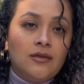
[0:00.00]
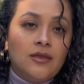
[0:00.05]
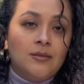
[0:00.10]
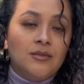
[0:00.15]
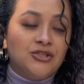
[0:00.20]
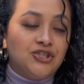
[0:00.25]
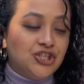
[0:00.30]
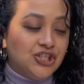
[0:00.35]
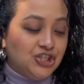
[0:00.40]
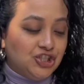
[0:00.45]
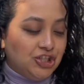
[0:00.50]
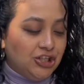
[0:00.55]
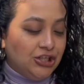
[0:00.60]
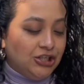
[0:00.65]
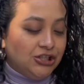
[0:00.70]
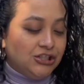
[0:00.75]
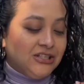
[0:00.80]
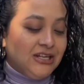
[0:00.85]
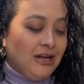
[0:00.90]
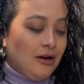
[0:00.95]
The Magician
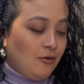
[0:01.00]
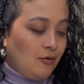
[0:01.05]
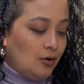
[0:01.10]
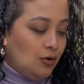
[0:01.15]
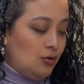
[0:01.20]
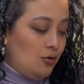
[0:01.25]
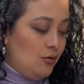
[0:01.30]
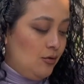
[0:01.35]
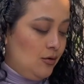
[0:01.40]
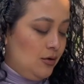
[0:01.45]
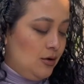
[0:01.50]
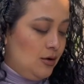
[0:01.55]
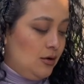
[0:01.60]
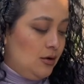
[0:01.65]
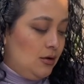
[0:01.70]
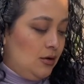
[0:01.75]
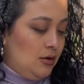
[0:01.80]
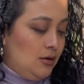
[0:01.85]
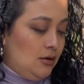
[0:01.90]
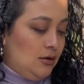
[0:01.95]
in tarot
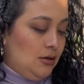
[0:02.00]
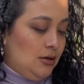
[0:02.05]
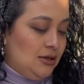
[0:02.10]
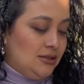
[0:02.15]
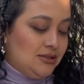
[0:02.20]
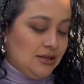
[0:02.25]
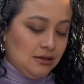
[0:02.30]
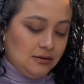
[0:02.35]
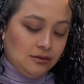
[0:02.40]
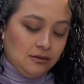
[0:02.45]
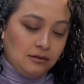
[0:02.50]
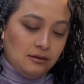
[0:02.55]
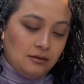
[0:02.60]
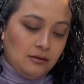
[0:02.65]
is like